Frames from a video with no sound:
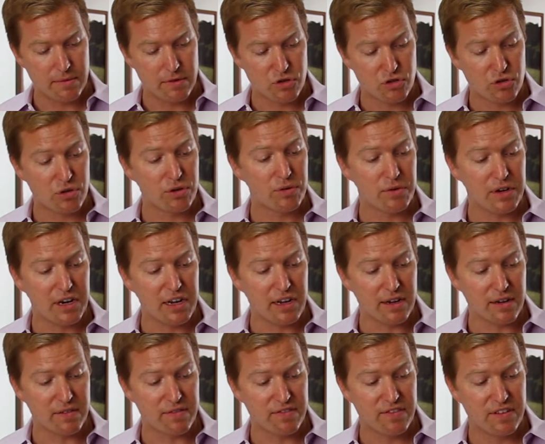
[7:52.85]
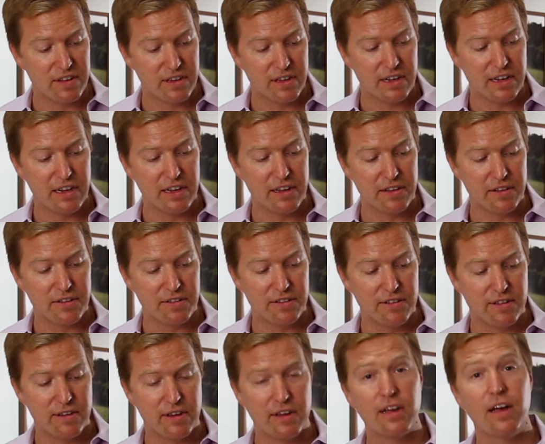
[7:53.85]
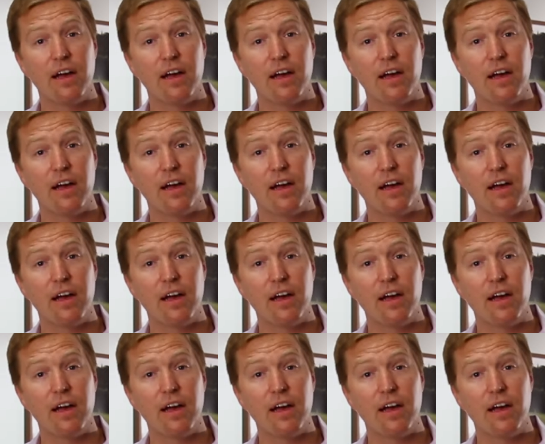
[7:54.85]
true enough, is